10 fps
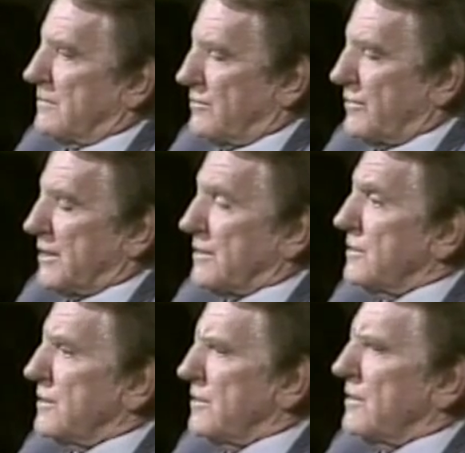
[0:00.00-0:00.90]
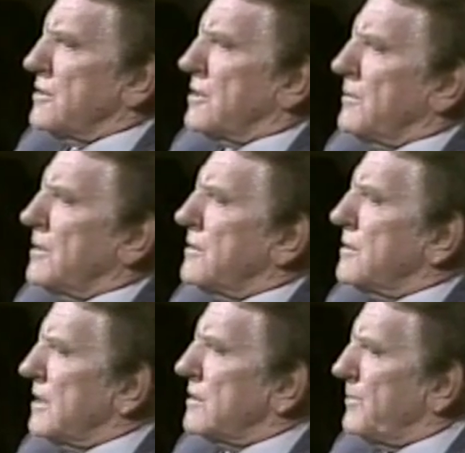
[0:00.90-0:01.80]
dressed, and she turns to me and she
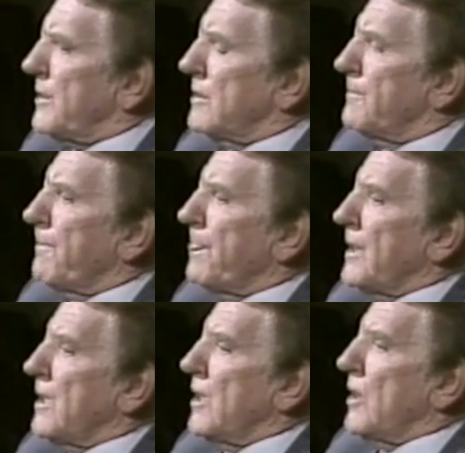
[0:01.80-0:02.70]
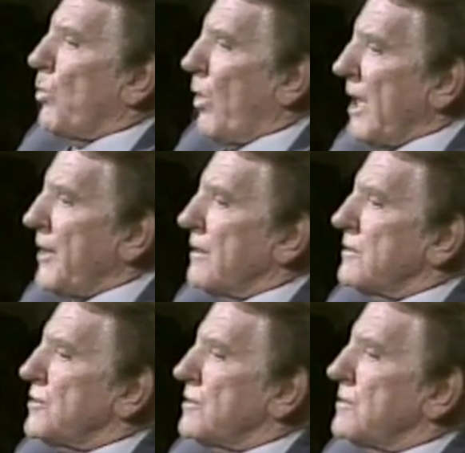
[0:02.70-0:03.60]
says, "Bill, why
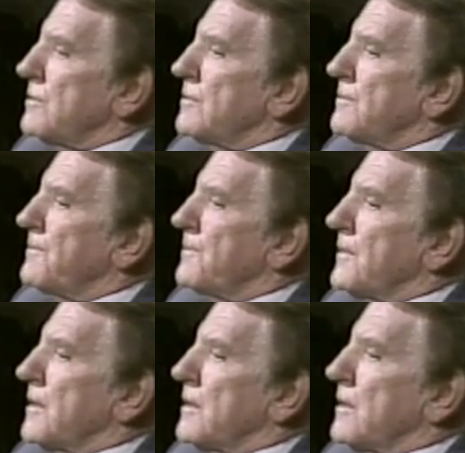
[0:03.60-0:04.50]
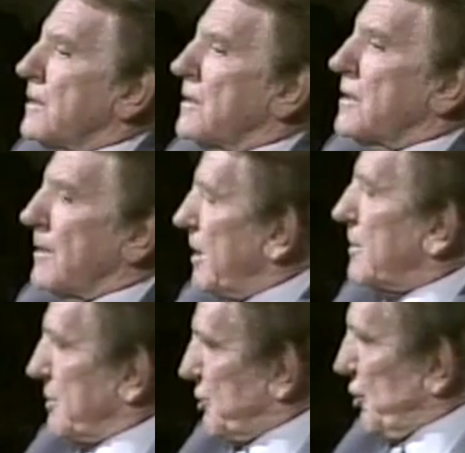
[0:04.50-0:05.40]
don't you come
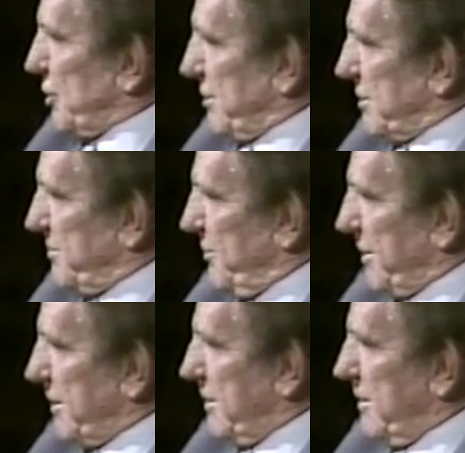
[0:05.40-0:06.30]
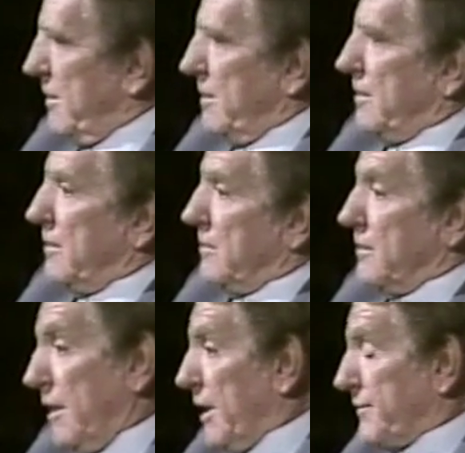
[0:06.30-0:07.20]
along to church this morning?
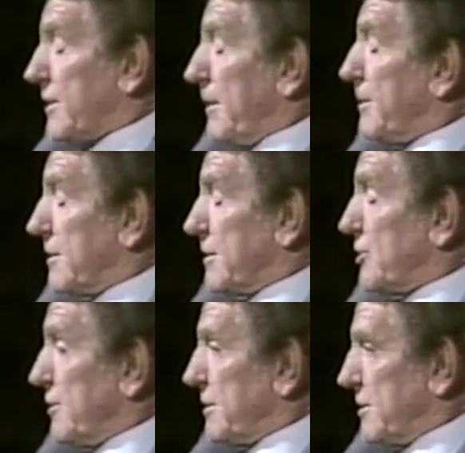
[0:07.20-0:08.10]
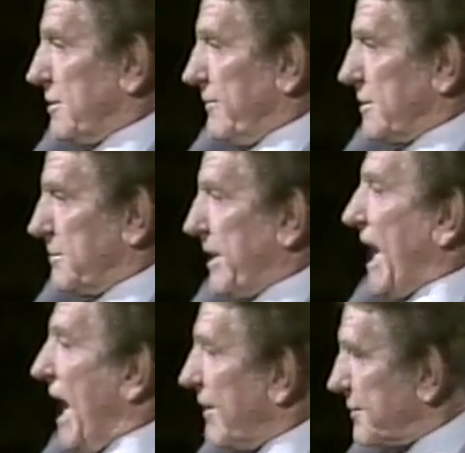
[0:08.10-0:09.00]
You don't have to come into the church service, but
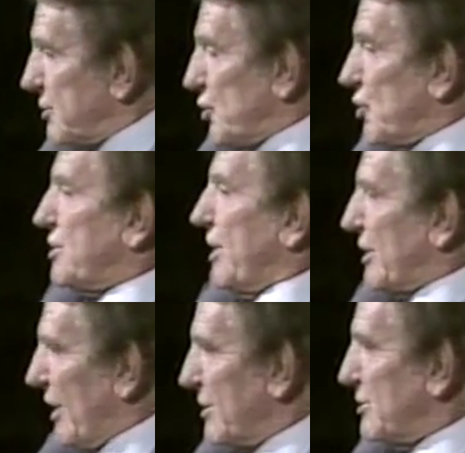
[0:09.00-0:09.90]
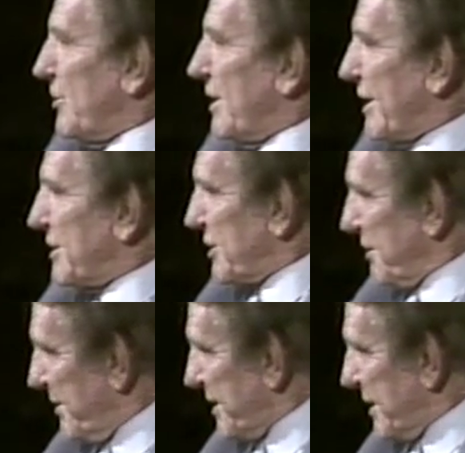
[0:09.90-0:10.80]
after church they're going to elect a
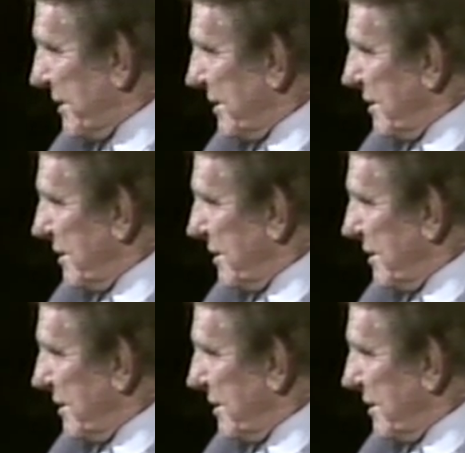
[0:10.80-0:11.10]
committee."